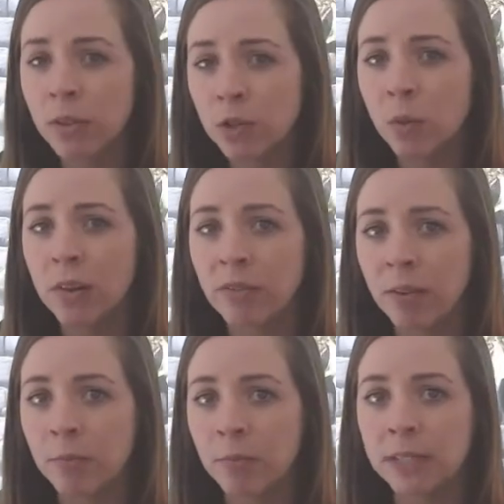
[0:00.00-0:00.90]

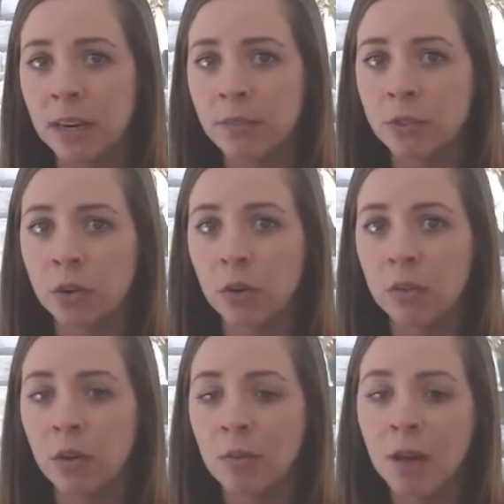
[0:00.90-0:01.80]
25% of your total
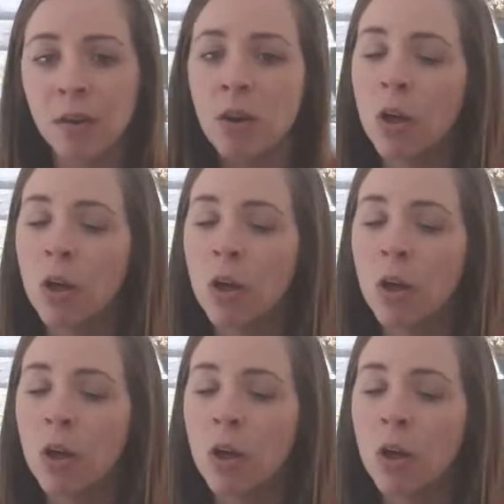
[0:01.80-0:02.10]
loan amount